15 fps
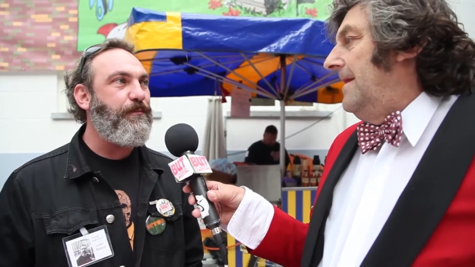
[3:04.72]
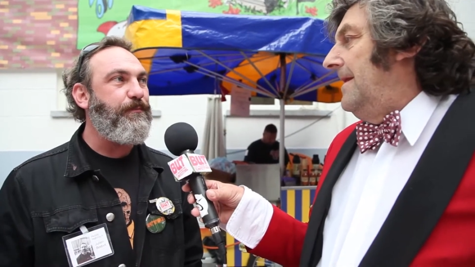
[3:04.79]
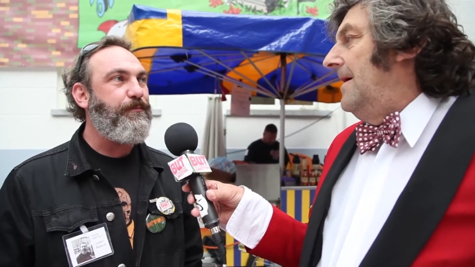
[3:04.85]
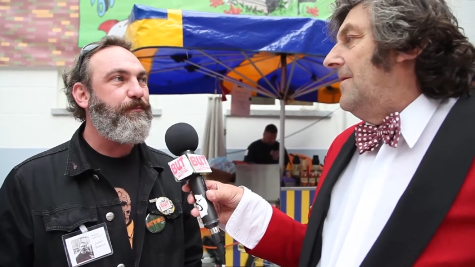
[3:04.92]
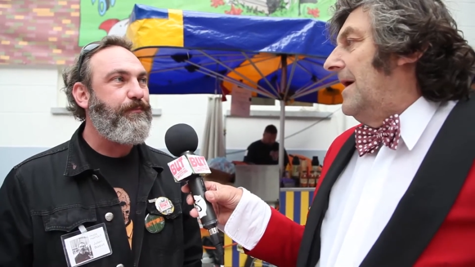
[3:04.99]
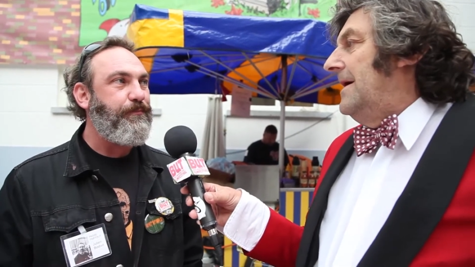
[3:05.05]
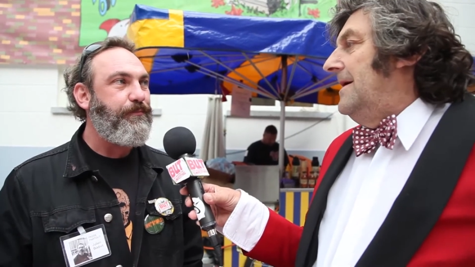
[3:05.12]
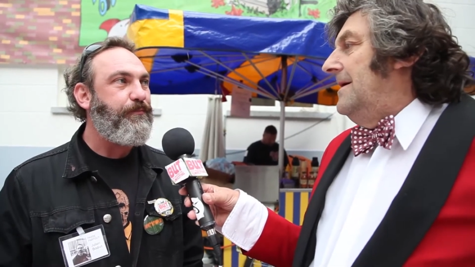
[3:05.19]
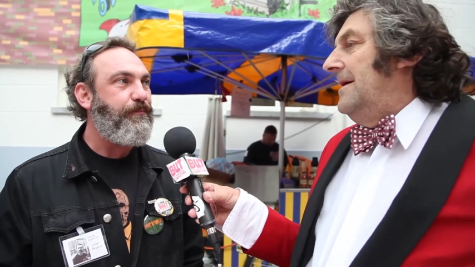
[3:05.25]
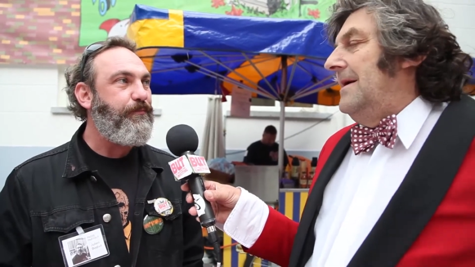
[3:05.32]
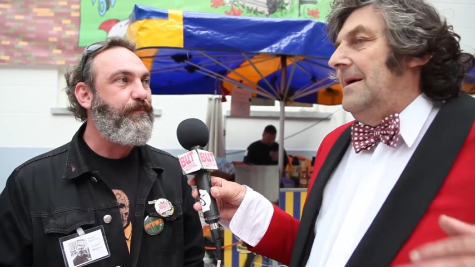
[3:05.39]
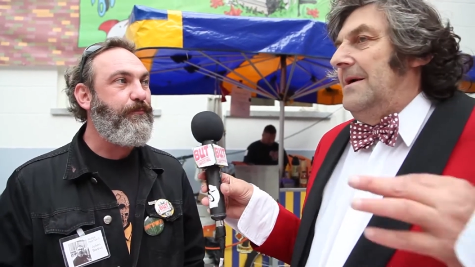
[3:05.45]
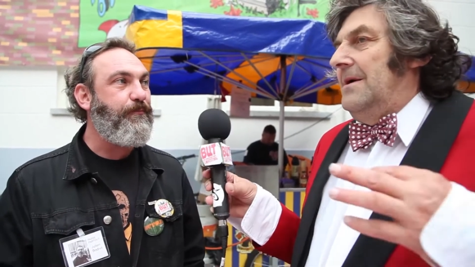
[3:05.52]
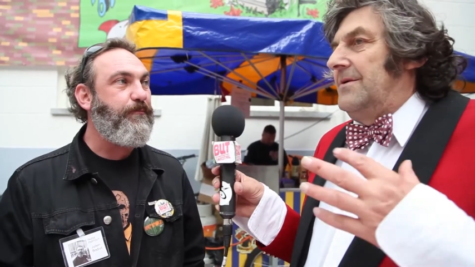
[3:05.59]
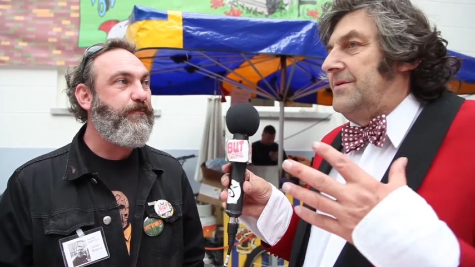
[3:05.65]
Speaker 1: Okay.
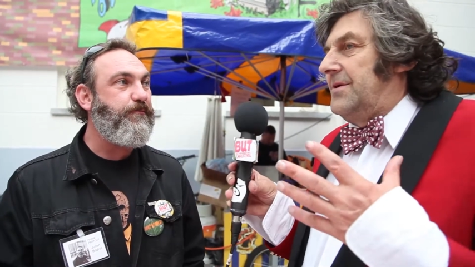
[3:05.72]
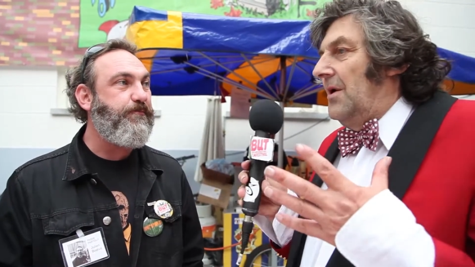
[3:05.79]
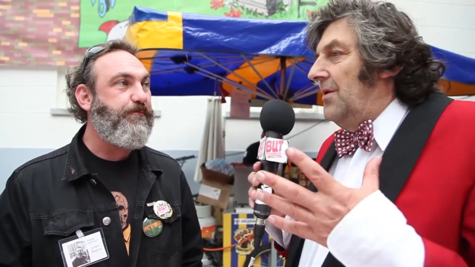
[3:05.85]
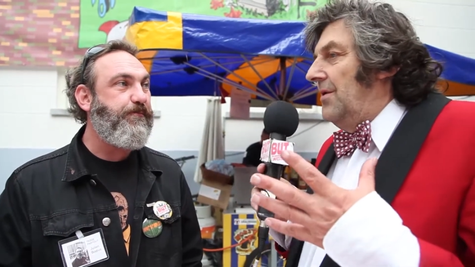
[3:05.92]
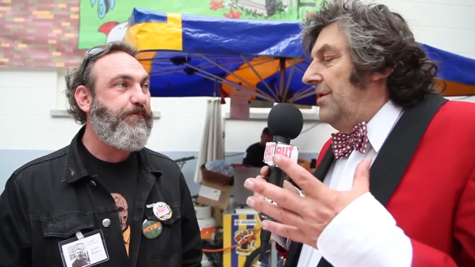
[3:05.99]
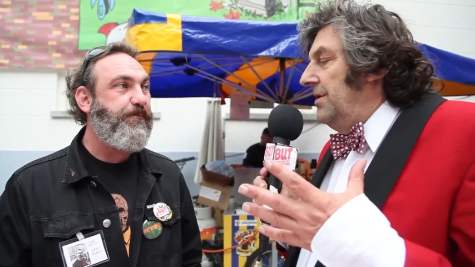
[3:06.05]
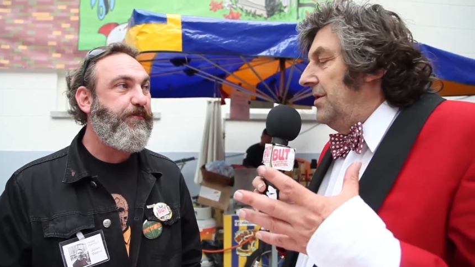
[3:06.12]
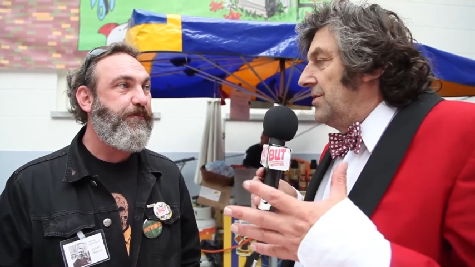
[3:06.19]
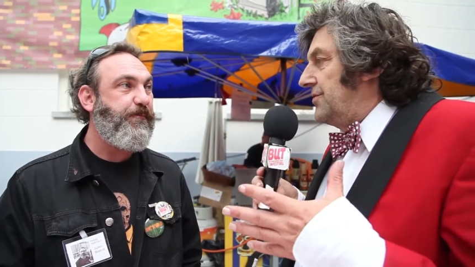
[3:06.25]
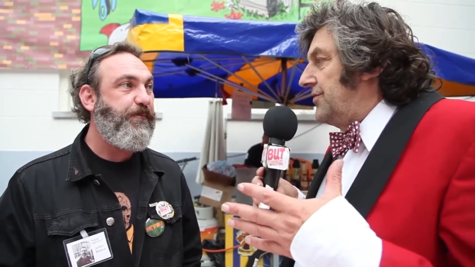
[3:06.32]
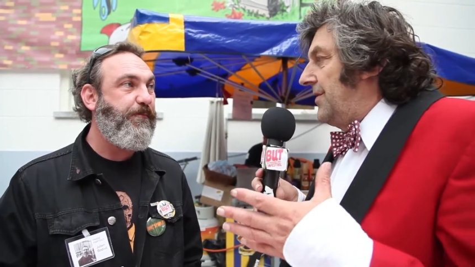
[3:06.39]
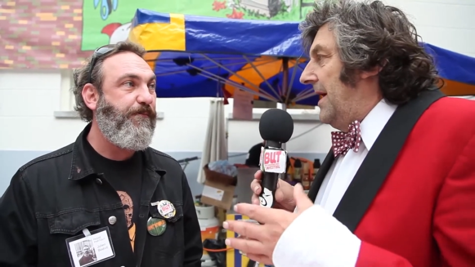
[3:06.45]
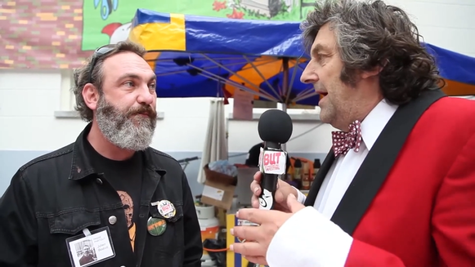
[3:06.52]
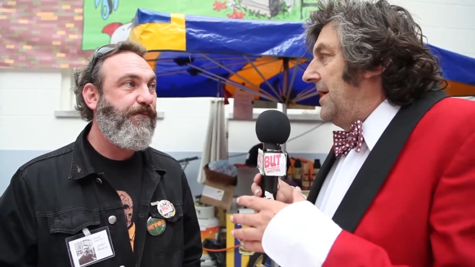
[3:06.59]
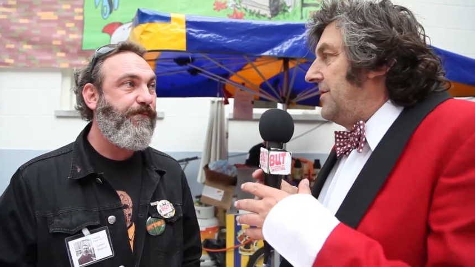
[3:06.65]
So you
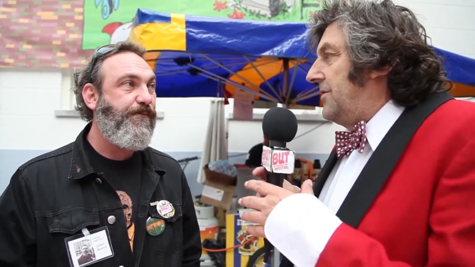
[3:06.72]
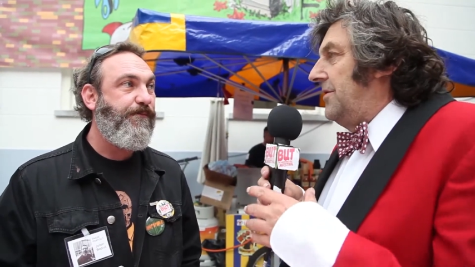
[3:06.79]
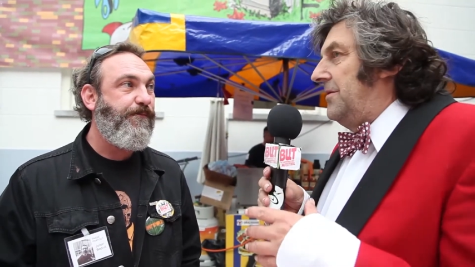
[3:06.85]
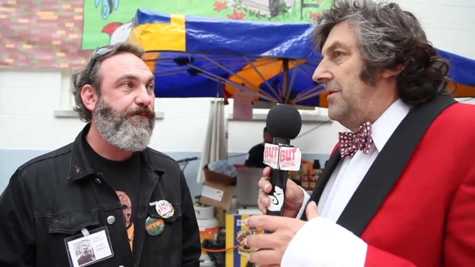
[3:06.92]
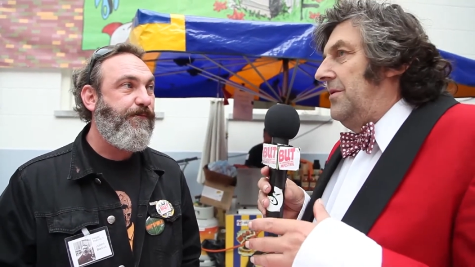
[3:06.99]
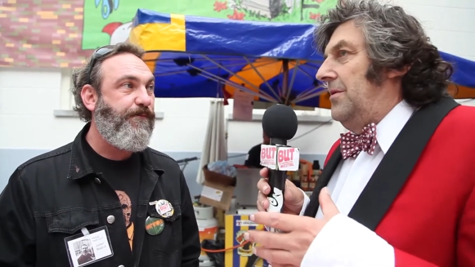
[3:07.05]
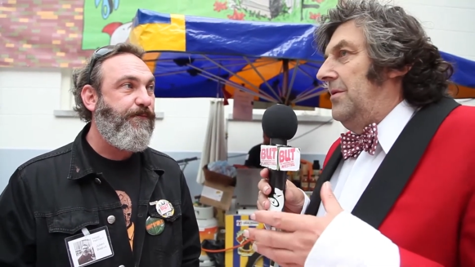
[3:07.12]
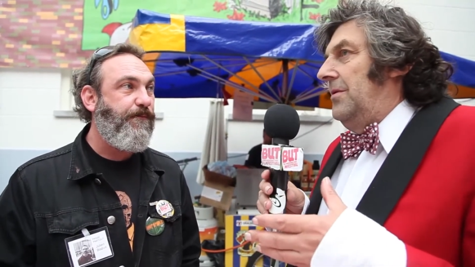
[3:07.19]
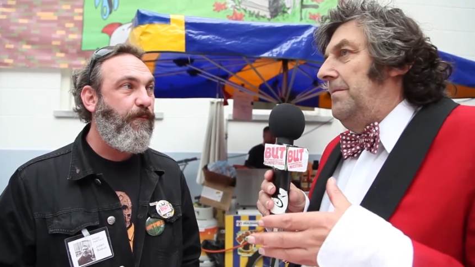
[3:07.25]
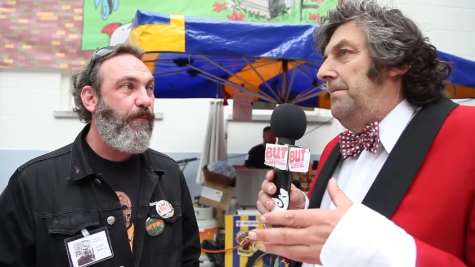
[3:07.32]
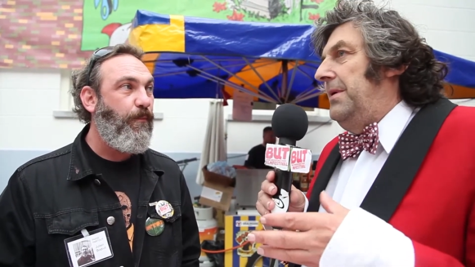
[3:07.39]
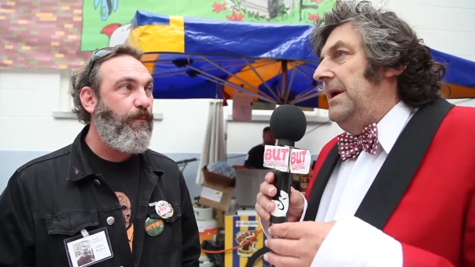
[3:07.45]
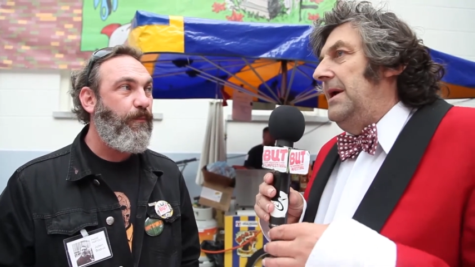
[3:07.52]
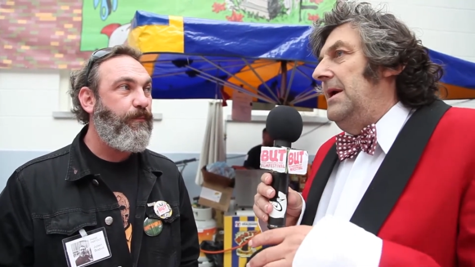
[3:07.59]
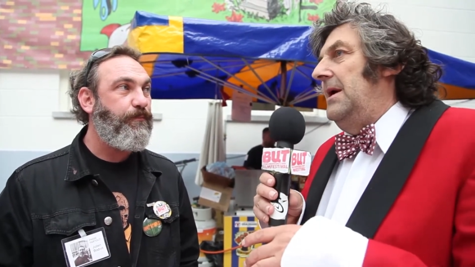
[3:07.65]
try to do
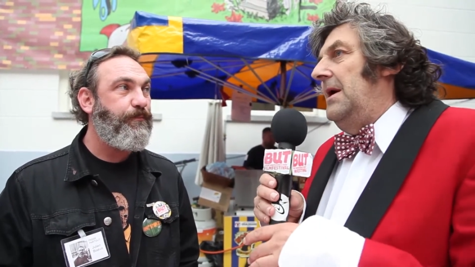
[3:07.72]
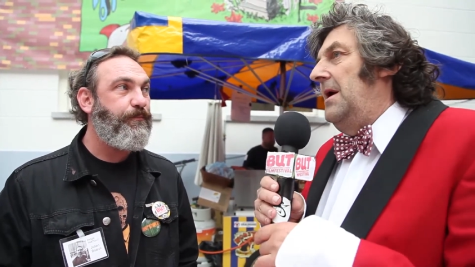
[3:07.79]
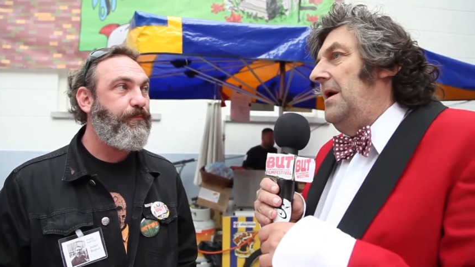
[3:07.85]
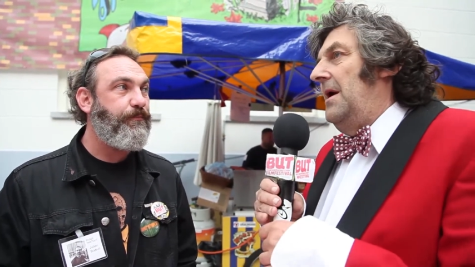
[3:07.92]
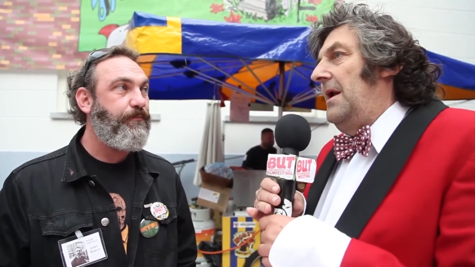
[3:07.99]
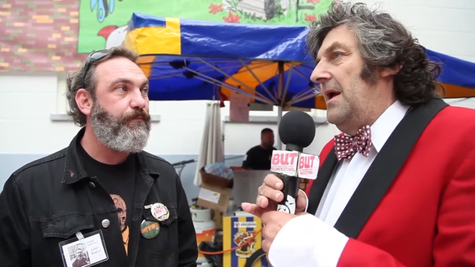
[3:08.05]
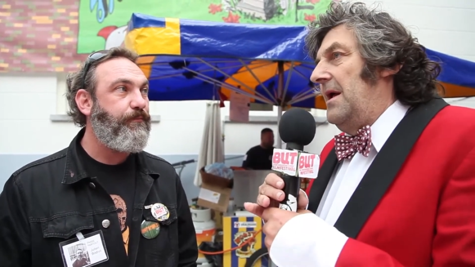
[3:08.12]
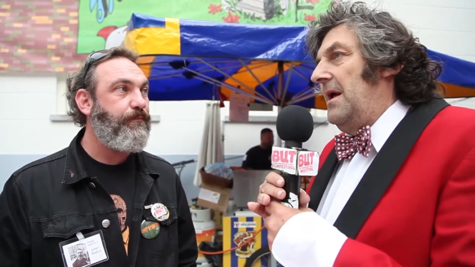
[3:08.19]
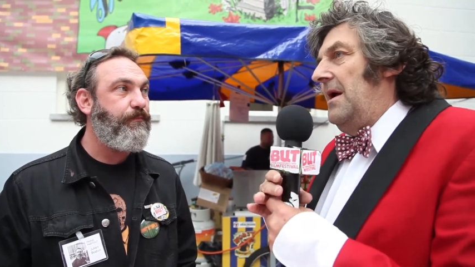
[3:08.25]
be a,